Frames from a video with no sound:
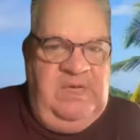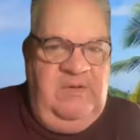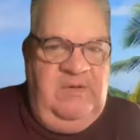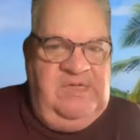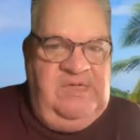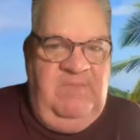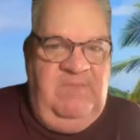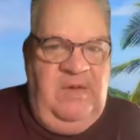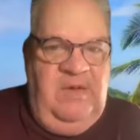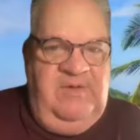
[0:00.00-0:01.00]
could see me
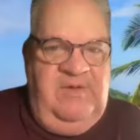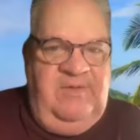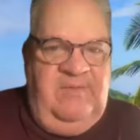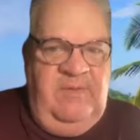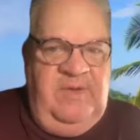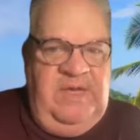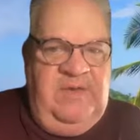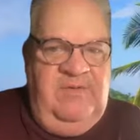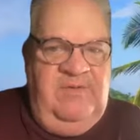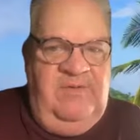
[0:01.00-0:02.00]
like this, would they
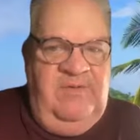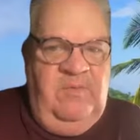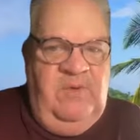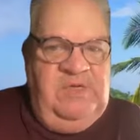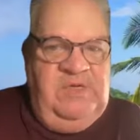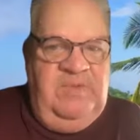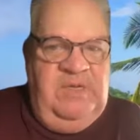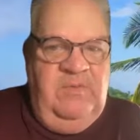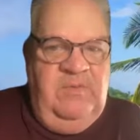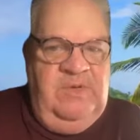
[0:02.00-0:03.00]
continue worshipping
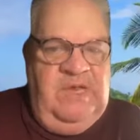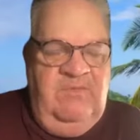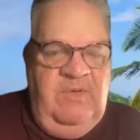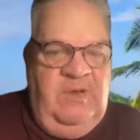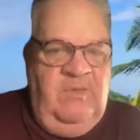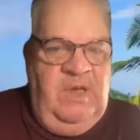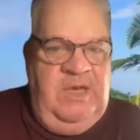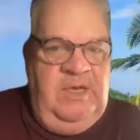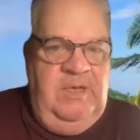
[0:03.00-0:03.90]
or would they run away?